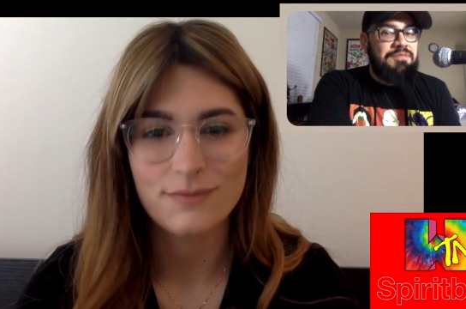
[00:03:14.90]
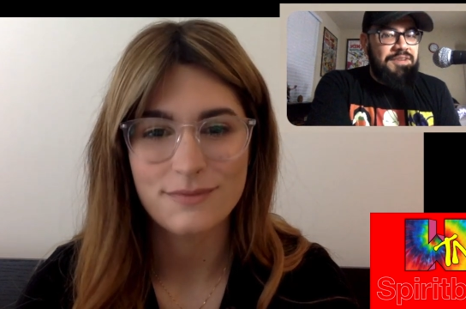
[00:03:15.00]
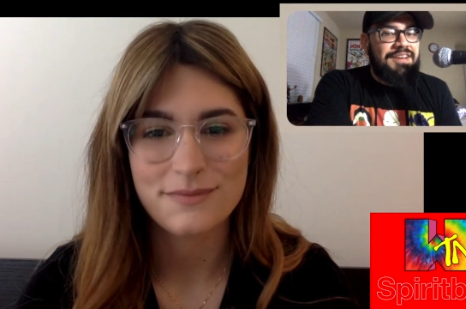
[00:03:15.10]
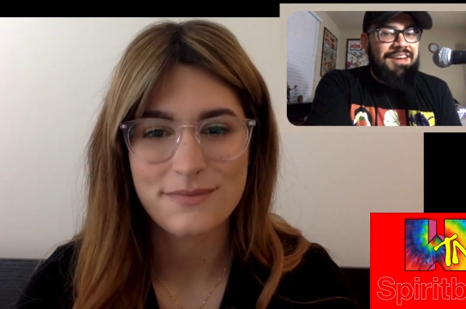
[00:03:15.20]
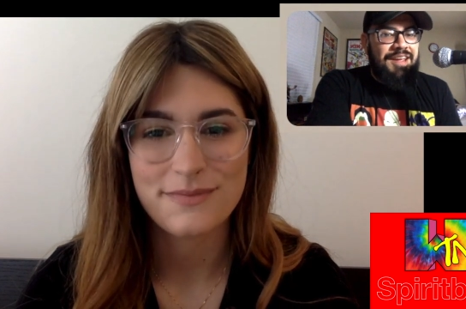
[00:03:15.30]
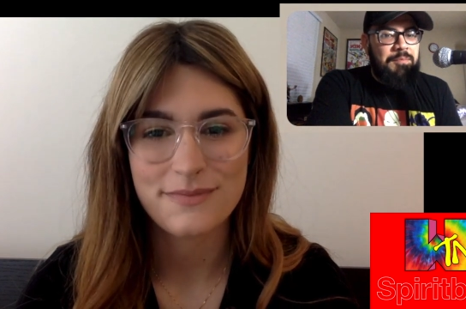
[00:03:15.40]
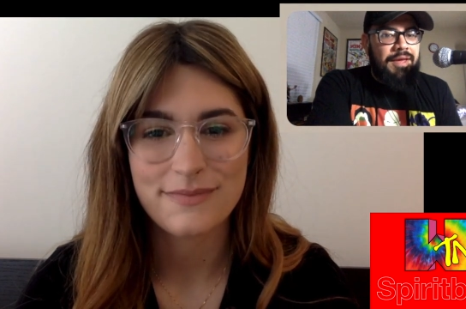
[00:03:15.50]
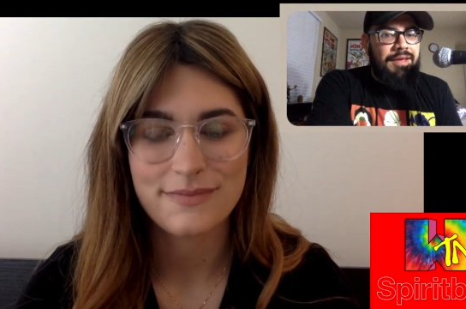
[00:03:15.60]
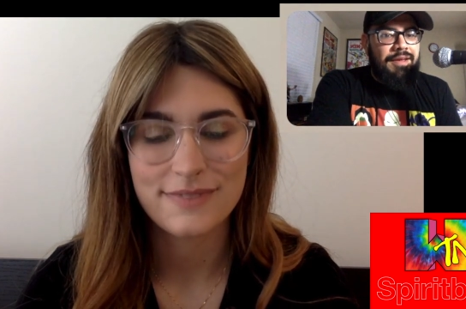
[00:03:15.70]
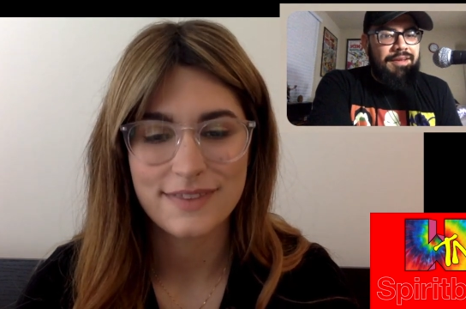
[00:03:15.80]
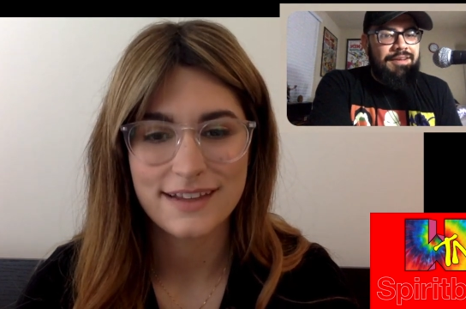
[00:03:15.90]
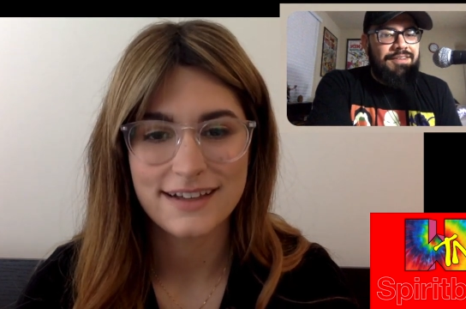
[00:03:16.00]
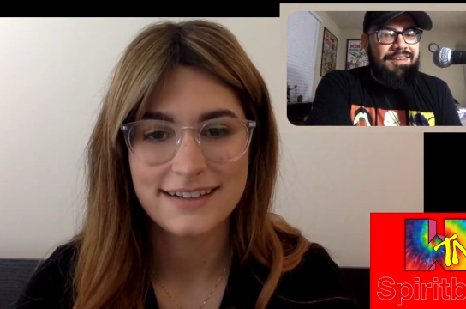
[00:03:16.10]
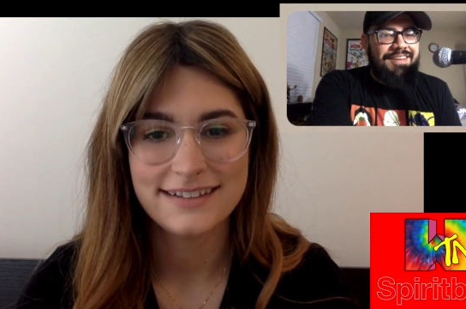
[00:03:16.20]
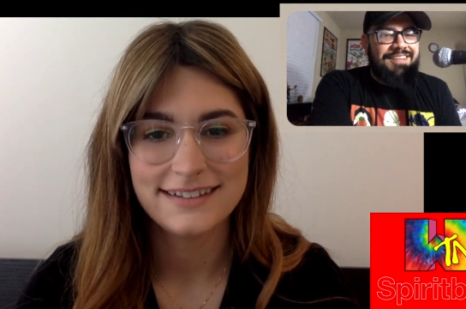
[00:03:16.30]
Speaker 1: of nickname
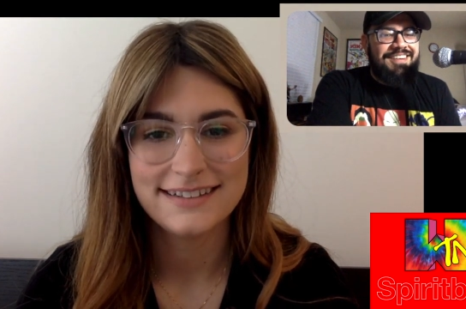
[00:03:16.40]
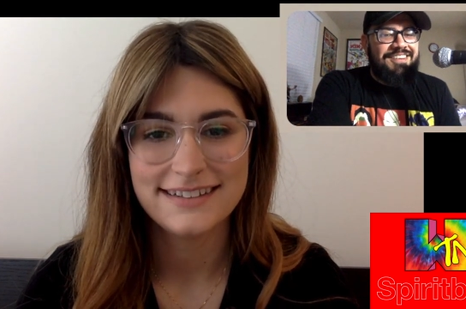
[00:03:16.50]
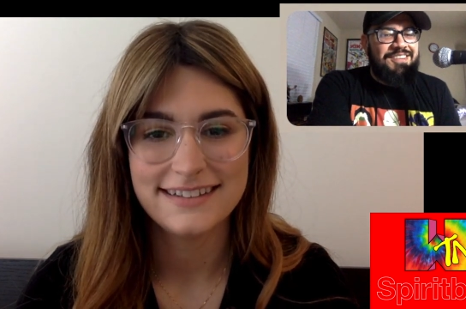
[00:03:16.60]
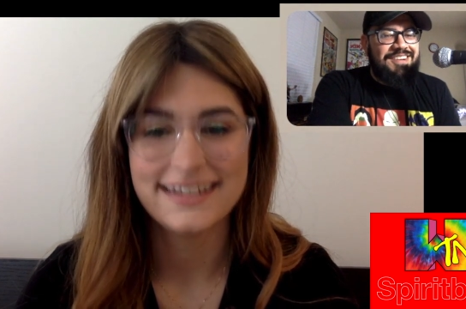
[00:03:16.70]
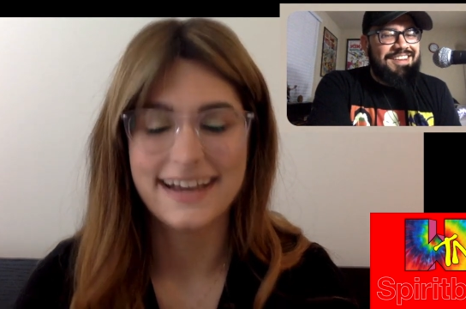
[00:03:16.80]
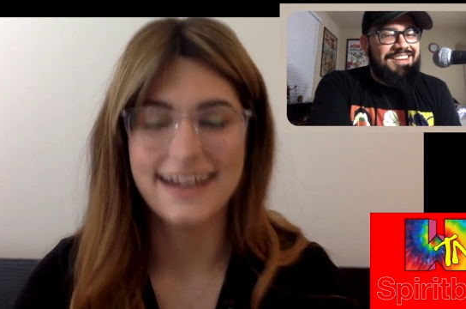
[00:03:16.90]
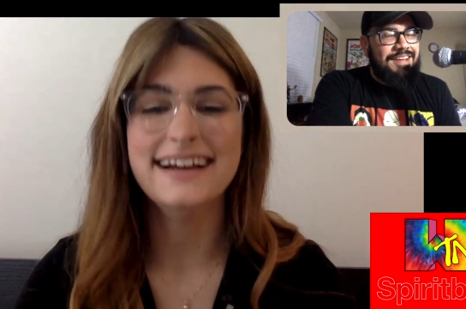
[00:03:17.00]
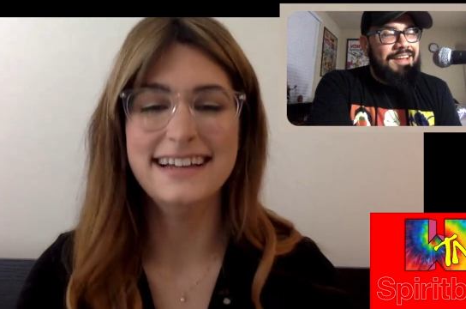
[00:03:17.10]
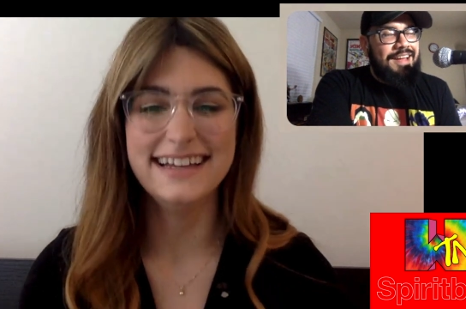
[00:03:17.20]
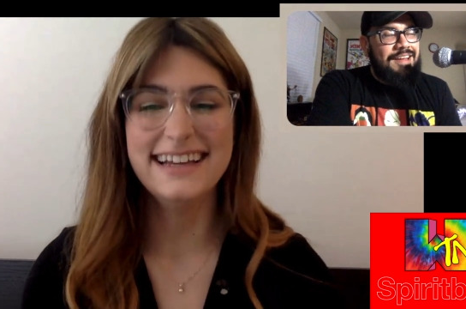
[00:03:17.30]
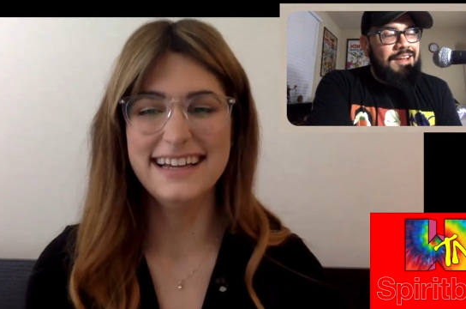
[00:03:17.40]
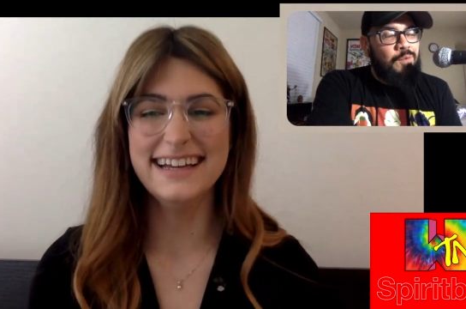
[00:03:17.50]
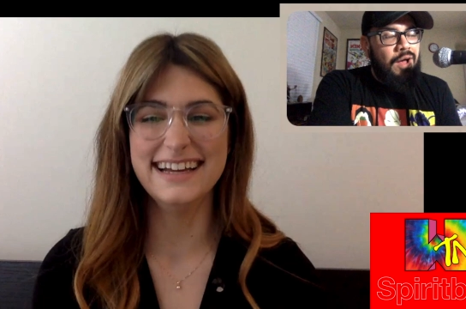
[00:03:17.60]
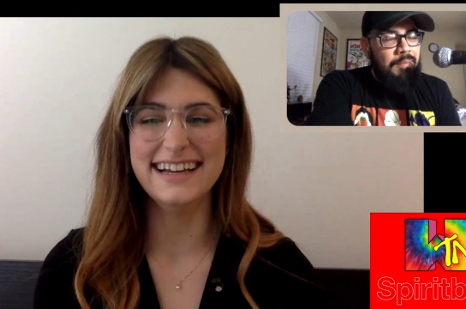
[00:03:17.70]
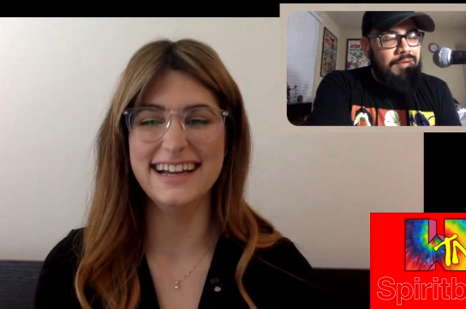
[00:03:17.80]
making. Okay, you know, and
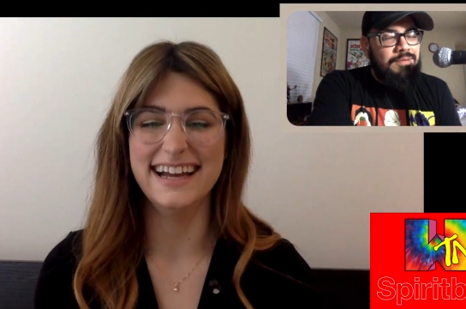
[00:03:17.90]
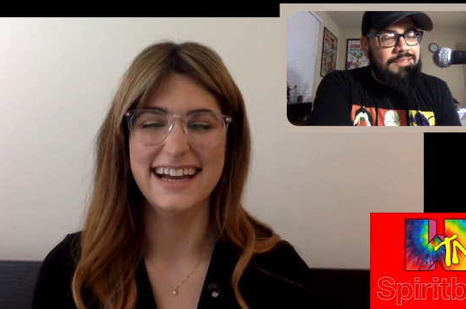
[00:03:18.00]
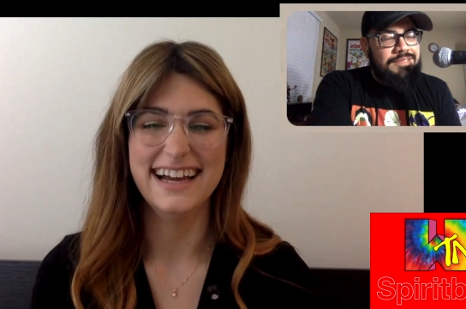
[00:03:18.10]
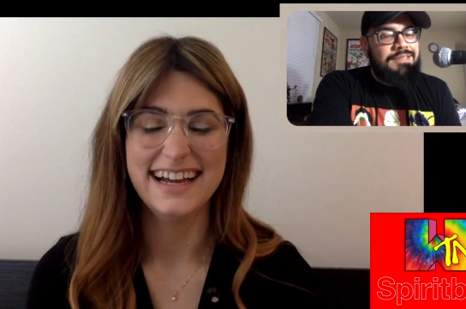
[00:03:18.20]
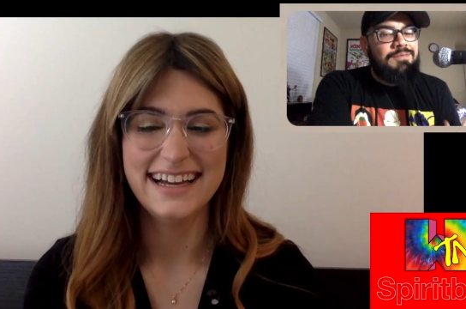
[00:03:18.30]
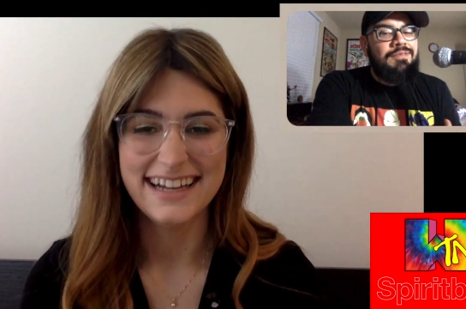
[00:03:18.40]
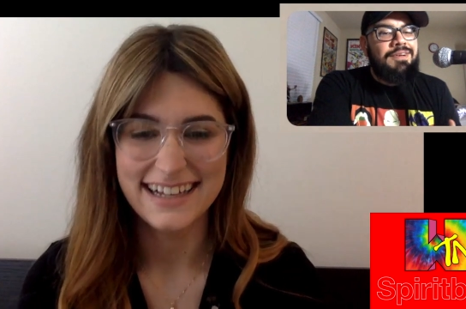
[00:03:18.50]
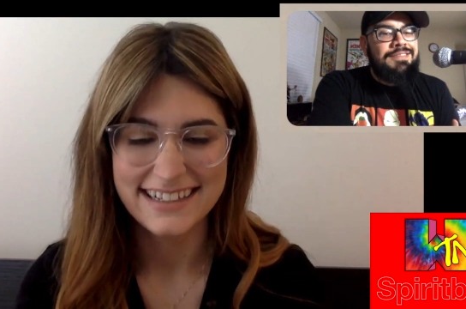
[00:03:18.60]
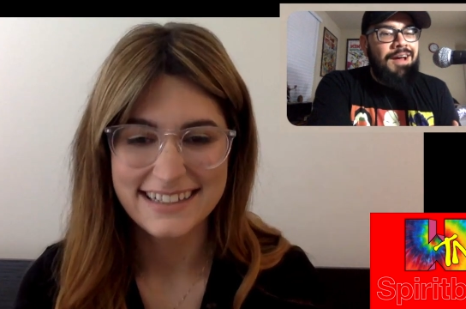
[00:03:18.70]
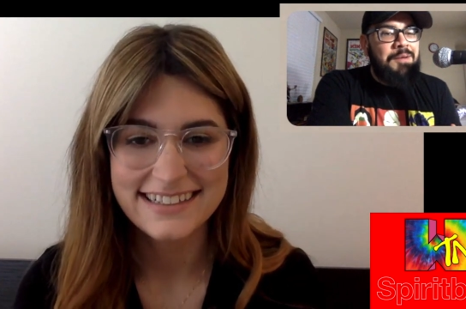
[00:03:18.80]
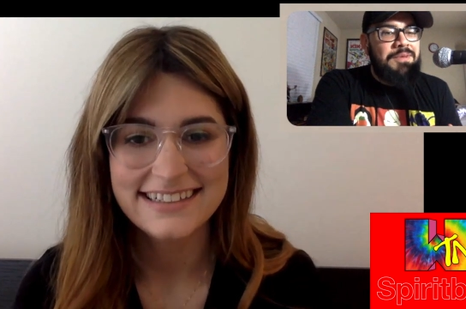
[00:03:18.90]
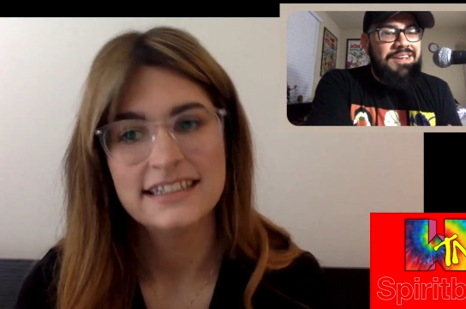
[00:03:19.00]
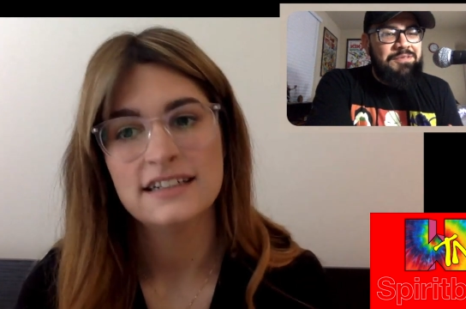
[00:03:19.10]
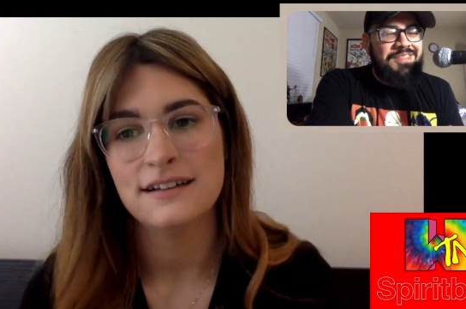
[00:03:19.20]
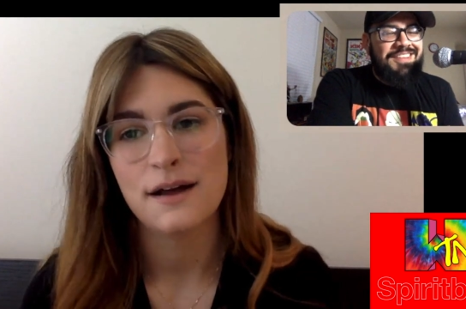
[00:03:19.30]
and Iwabo was t- what
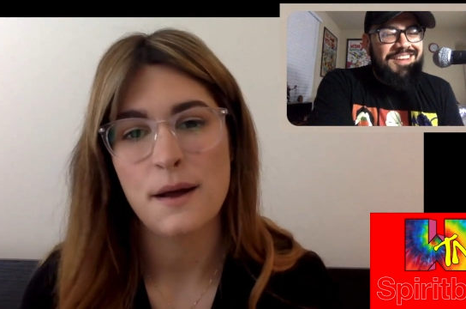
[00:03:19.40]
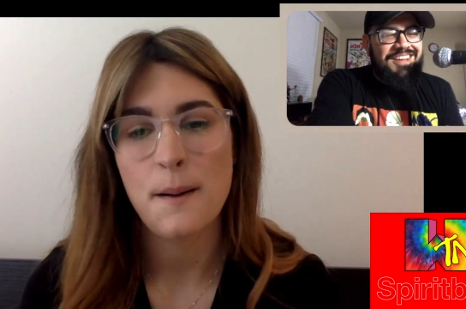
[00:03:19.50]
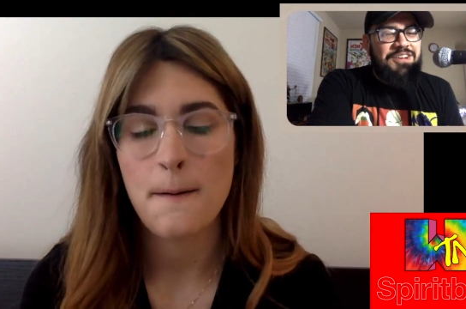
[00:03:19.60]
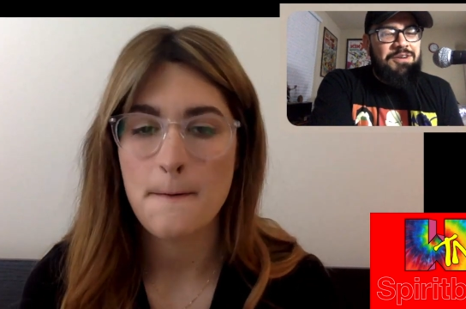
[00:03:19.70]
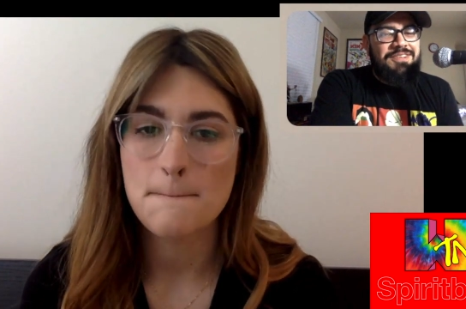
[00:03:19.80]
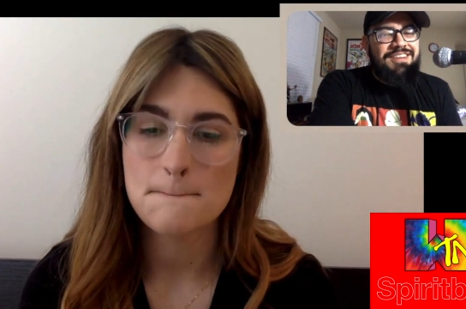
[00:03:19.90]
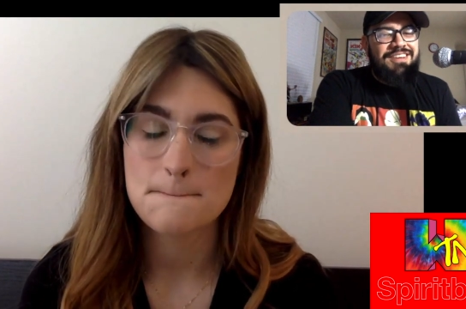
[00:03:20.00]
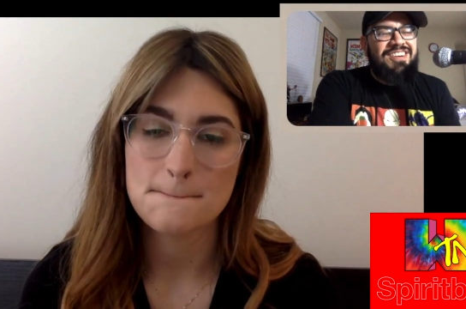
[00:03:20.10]
taught me everything I know.